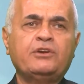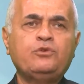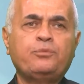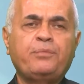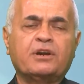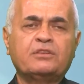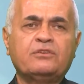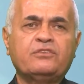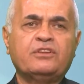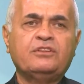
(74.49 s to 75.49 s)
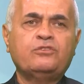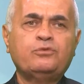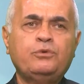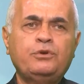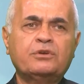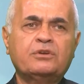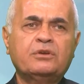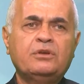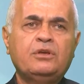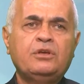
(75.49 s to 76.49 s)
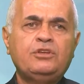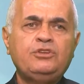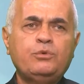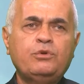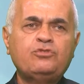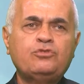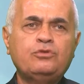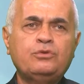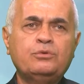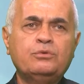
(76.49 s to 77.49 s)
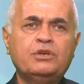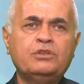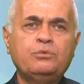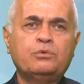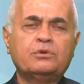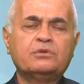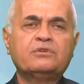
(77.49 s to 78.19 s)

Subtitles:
your partners in this work you wish to do in the world.